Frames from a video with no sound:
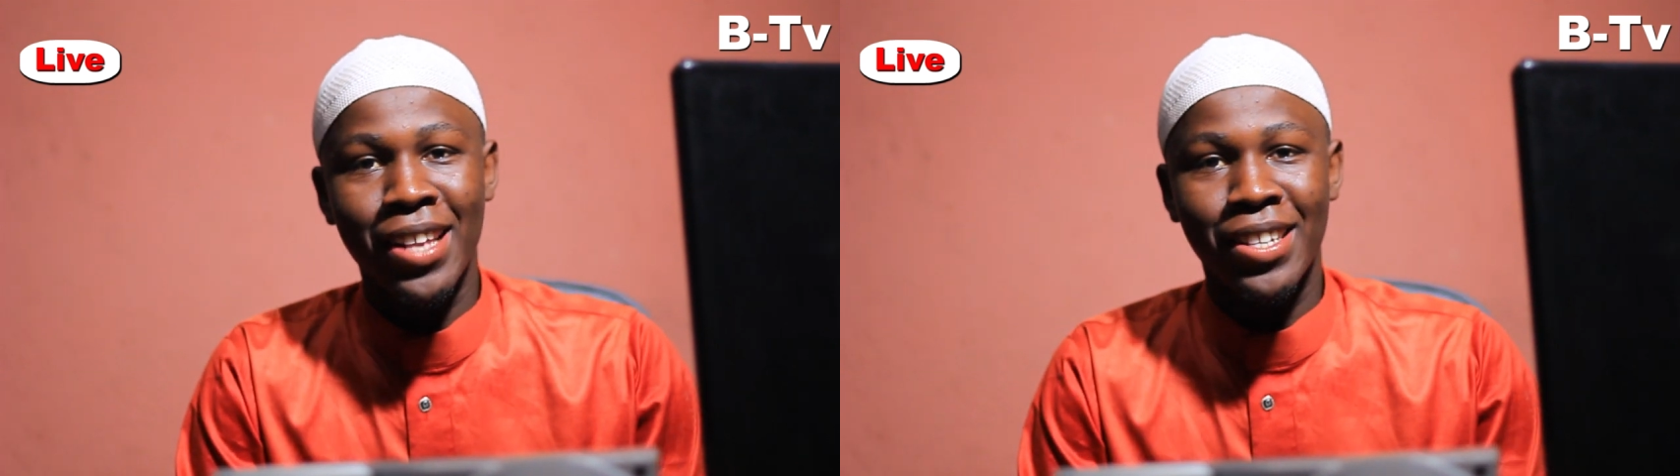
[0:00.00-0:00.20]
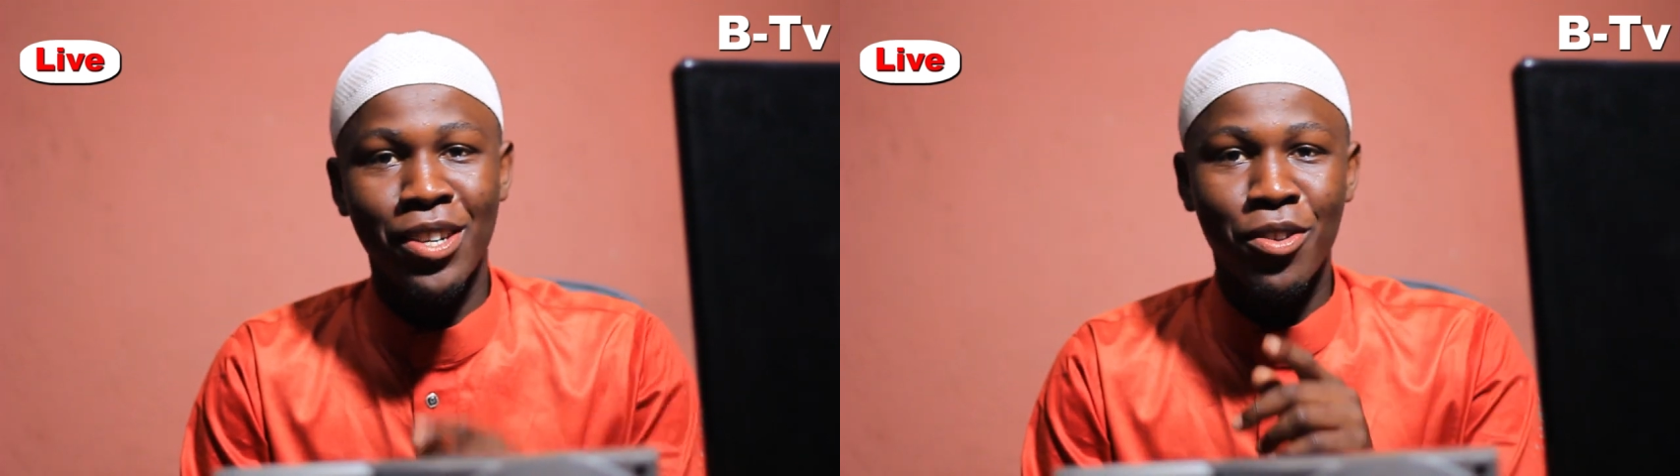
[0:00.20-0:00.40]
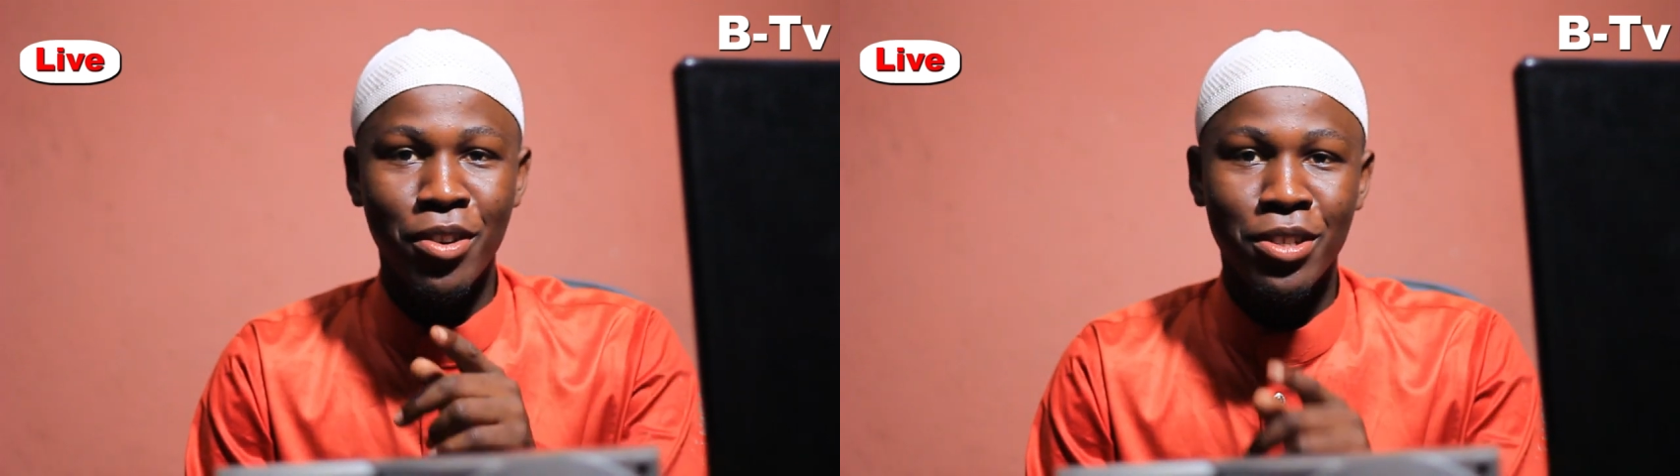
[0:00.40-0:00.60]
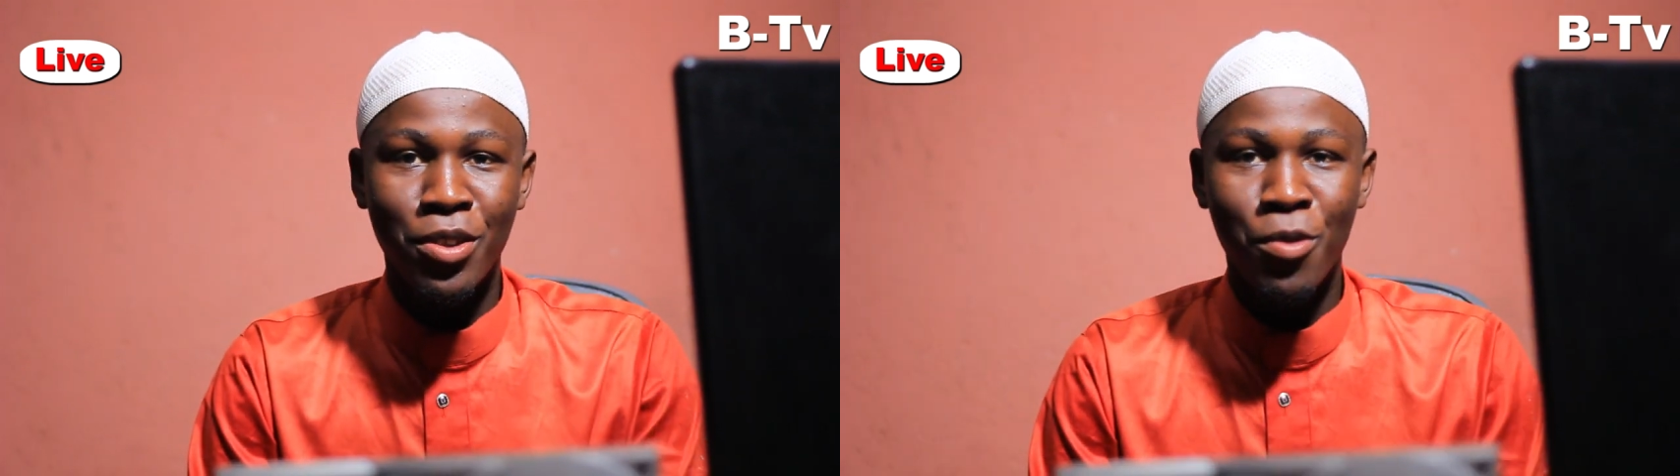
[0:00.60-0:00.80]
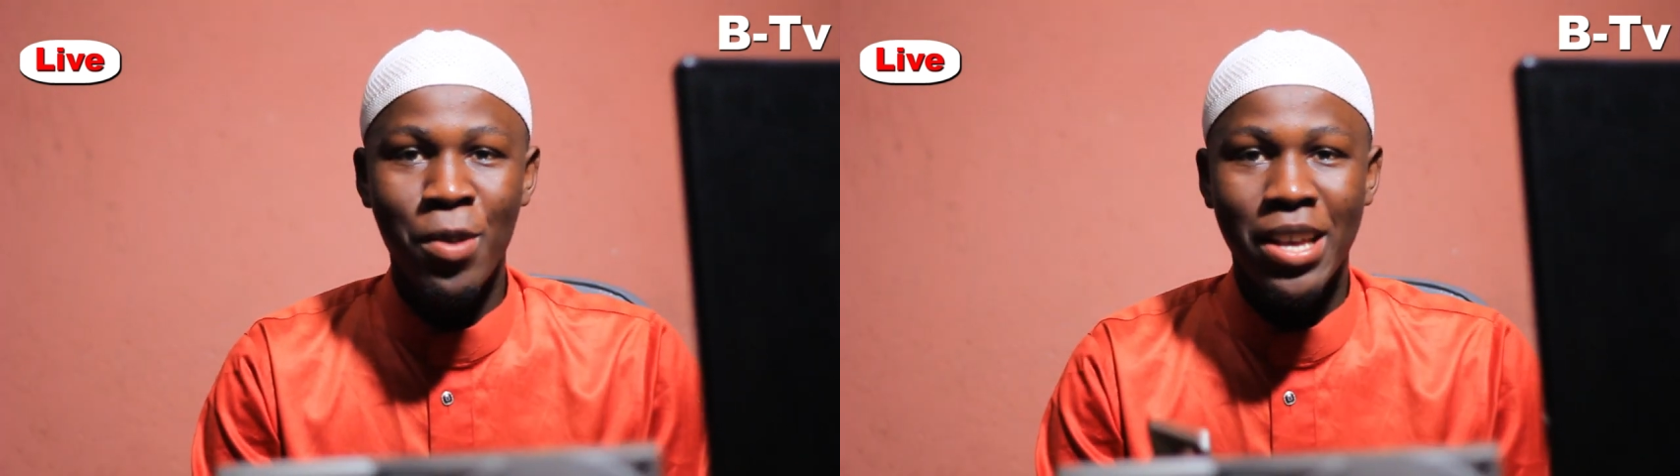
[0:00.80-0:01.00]
as I
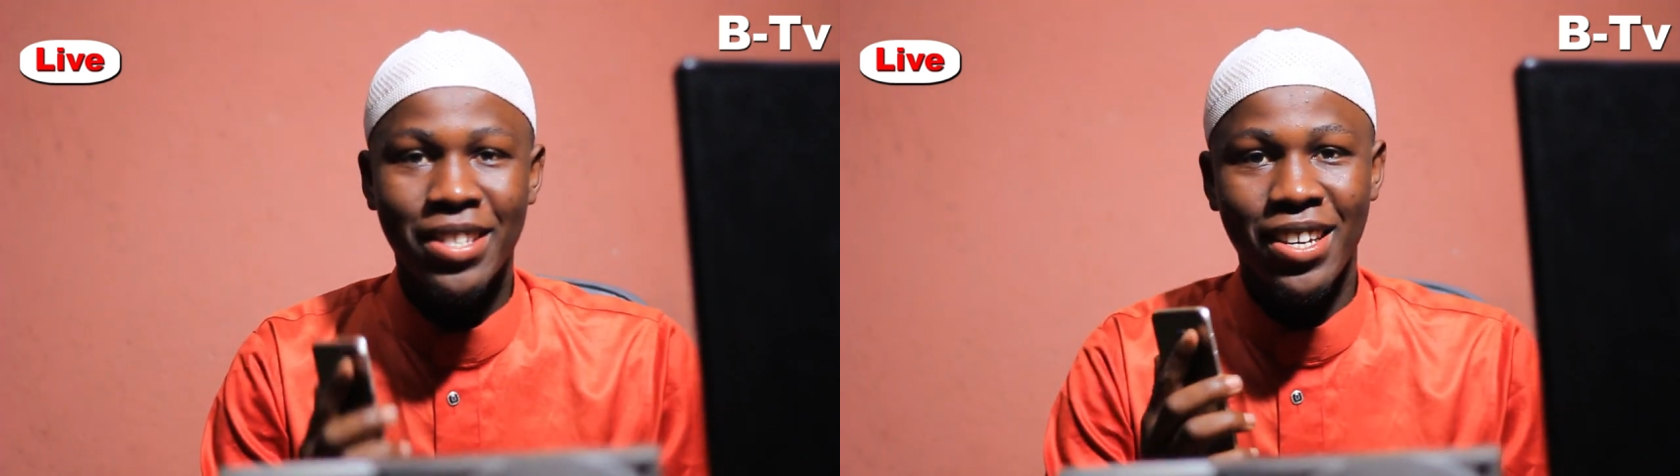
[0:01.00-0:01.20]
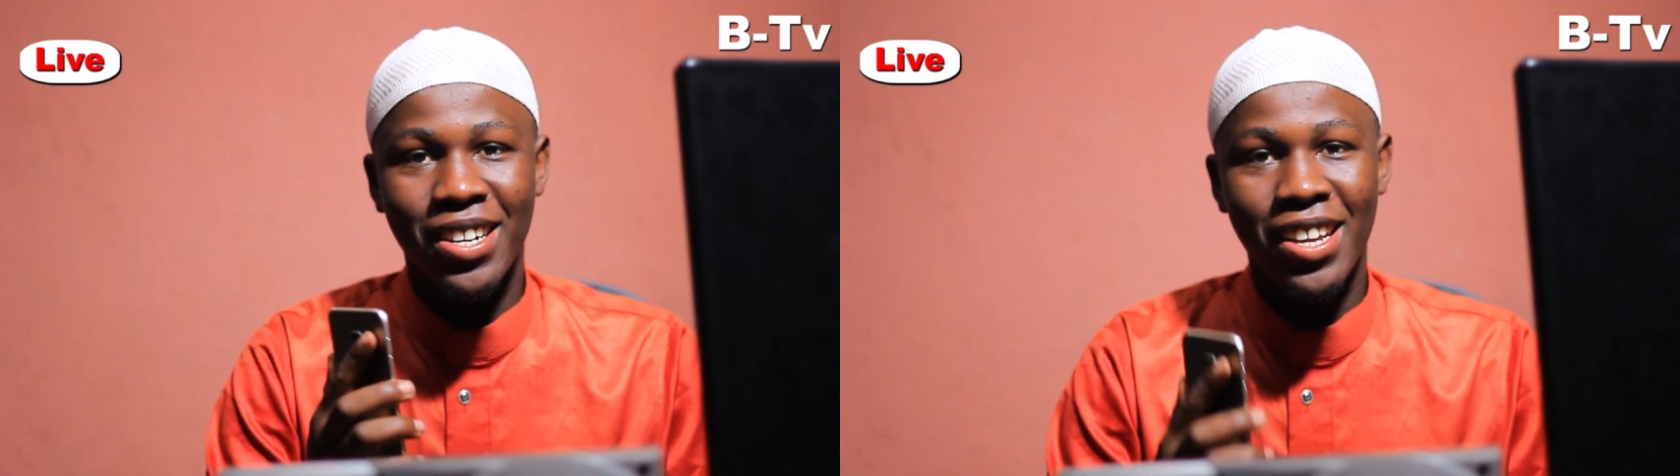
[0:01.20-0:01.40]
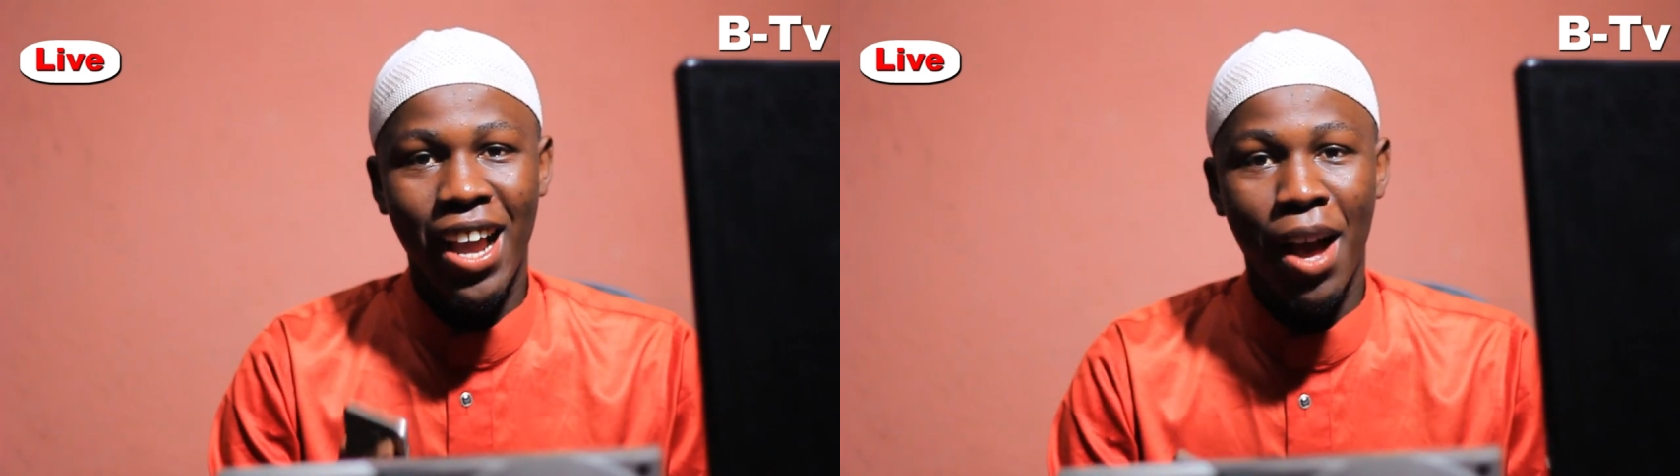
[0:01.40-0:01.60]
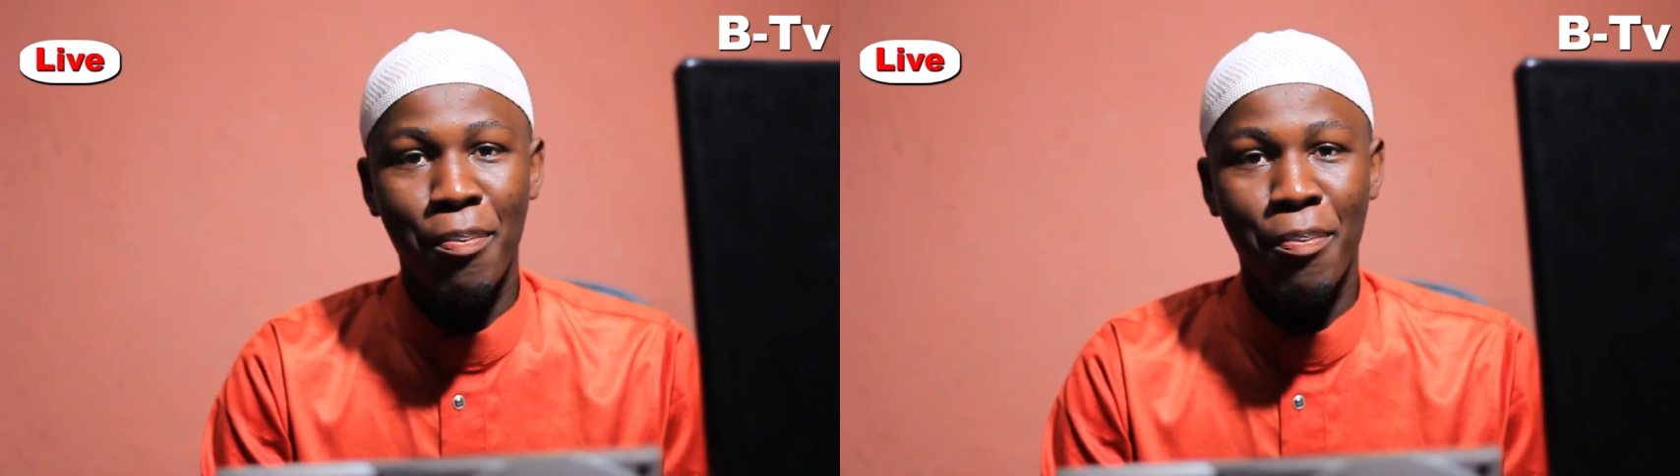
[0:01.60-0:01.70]
told you, we are setting